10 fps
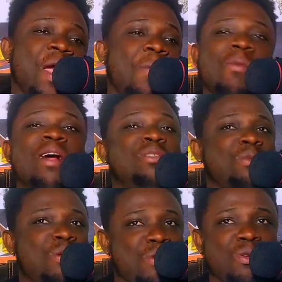but it's
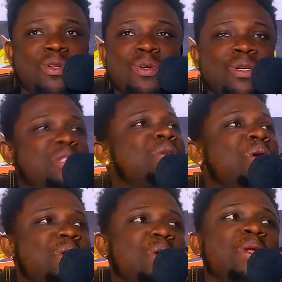so good though. It's
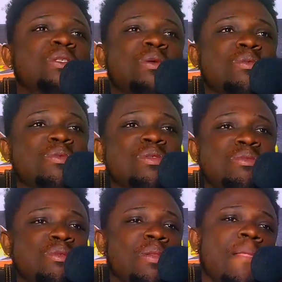so good. It's so good.
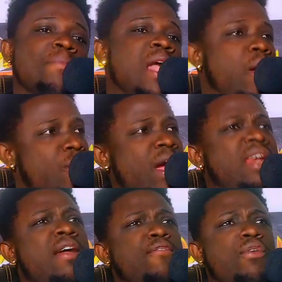So we are
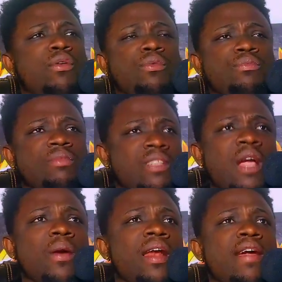there for you.
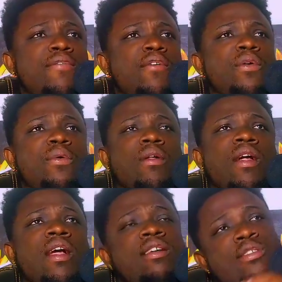Yeah, we are there for you.
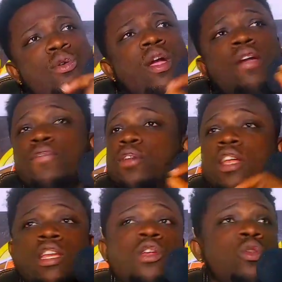So if you
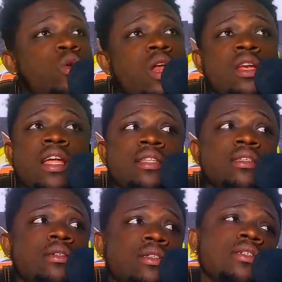need your dollar
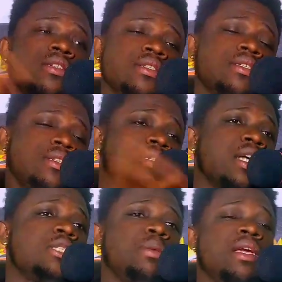details,
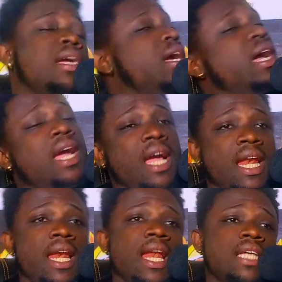chat me
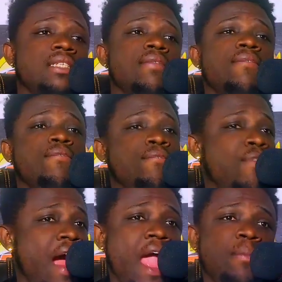and let's
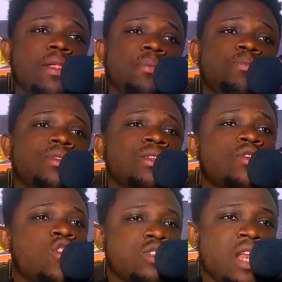vibe.
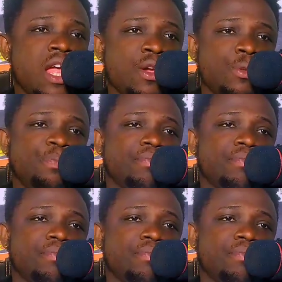Cause like yo,